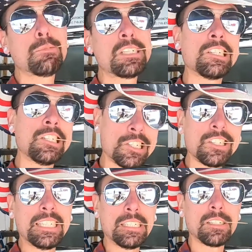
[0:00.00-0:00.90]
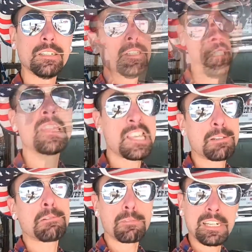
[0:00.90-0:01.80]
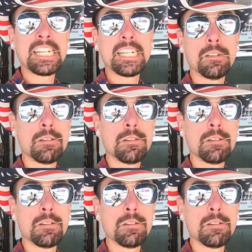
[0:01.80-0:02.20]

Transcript: retardant. That's right.